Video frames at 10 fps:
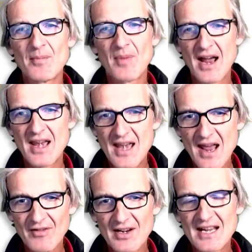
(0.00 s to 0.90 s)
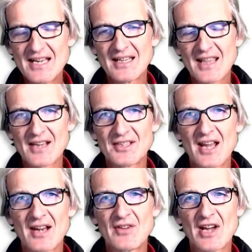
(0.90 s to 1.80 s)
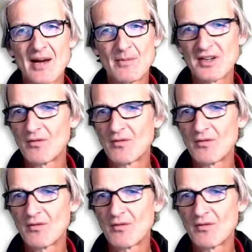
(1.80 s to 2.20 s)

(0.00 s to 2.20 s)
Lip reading: by never leading that 10 of diamonds.